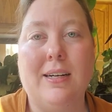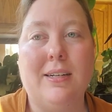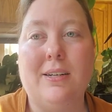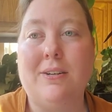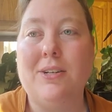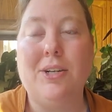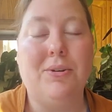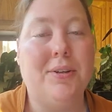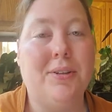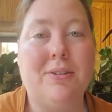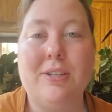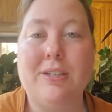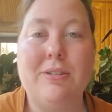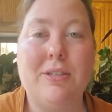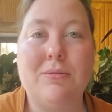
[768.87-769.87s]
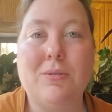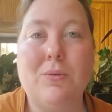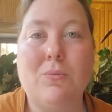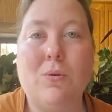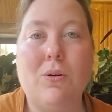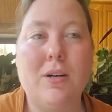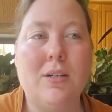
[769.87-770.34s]
You're either using
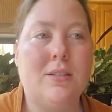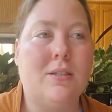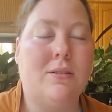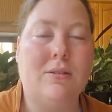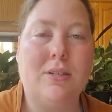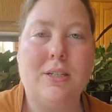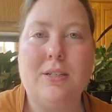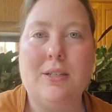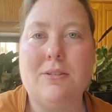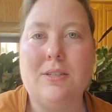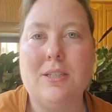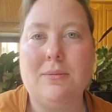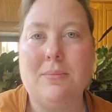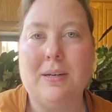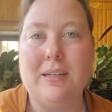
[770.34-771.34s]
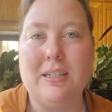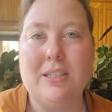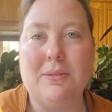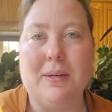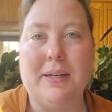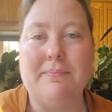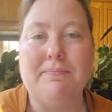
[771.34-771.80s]
rewards or you're using
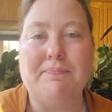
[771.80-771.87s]
punishment.